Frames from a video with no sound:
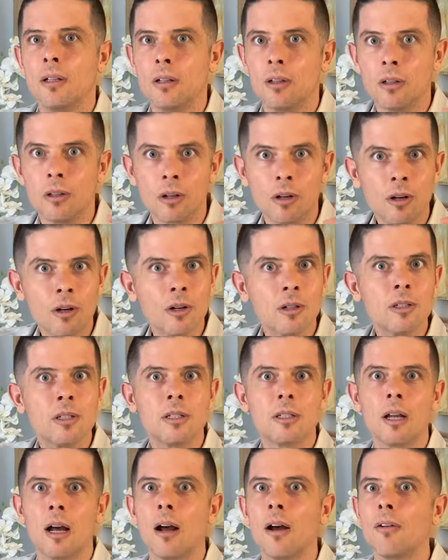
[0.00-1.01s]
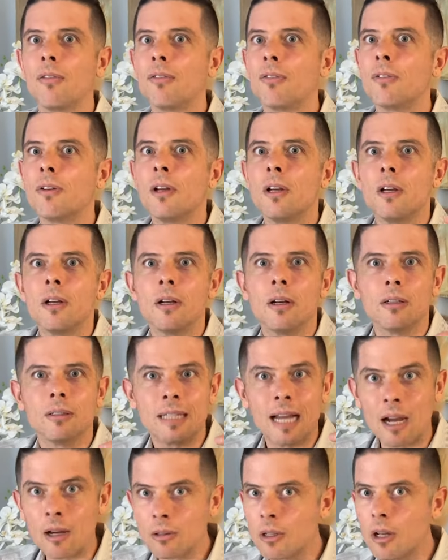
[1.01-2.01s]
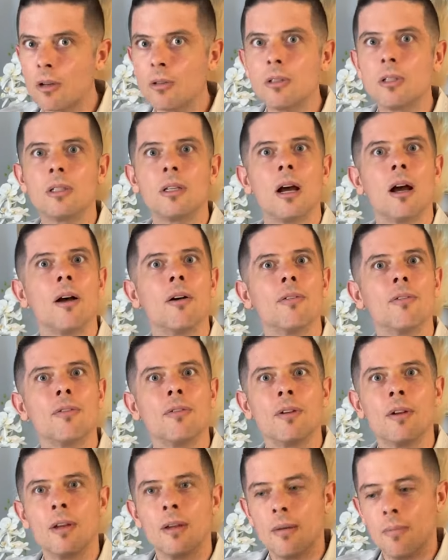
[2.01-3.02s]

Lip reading: Learn stuff, download stuff,